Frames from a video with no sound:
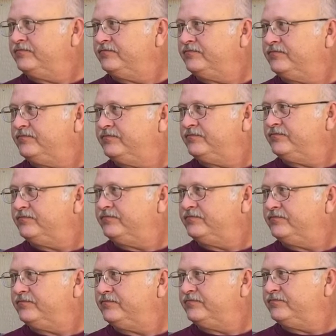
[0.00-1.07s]

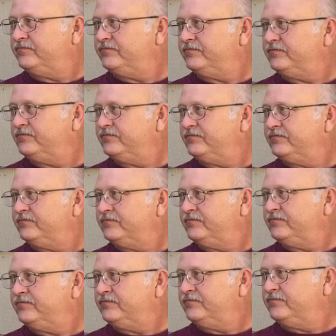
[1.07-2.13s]

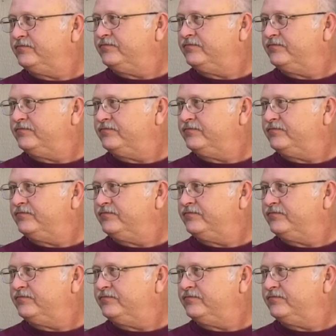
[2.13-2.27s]
(silent)